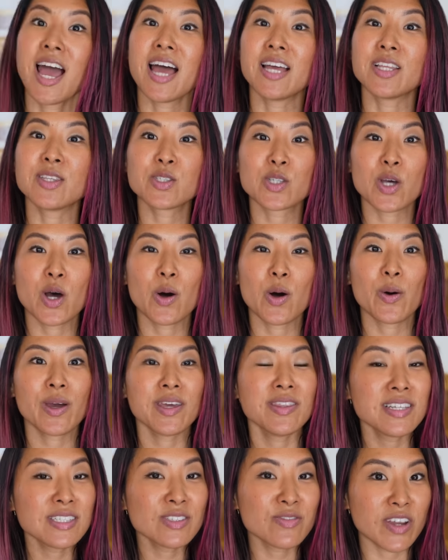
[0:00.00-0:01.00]
And so
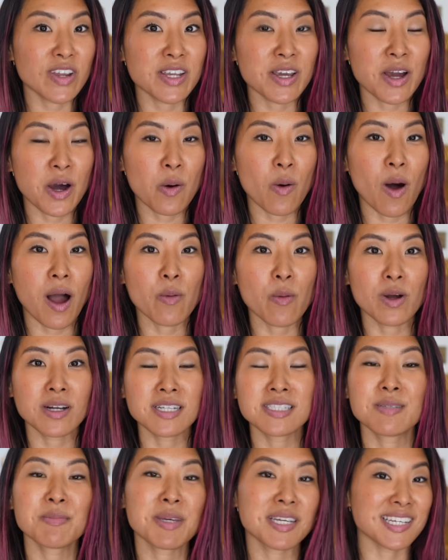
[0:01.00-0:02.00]
in this video, I
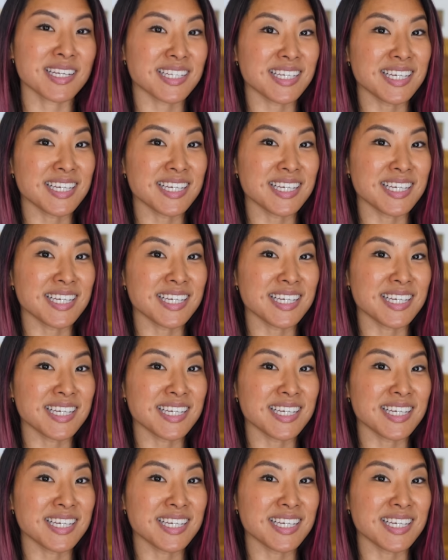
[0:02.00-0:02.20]
wanted to make it